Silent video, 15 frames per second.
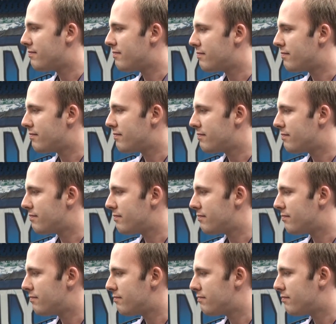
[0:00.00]

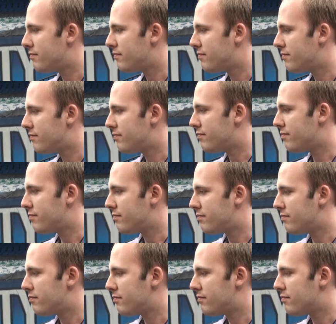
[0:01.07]

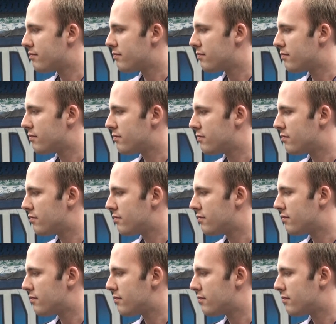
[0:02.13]

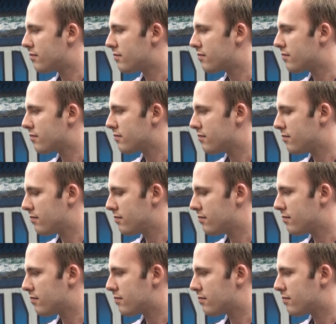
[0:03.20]
[no speech]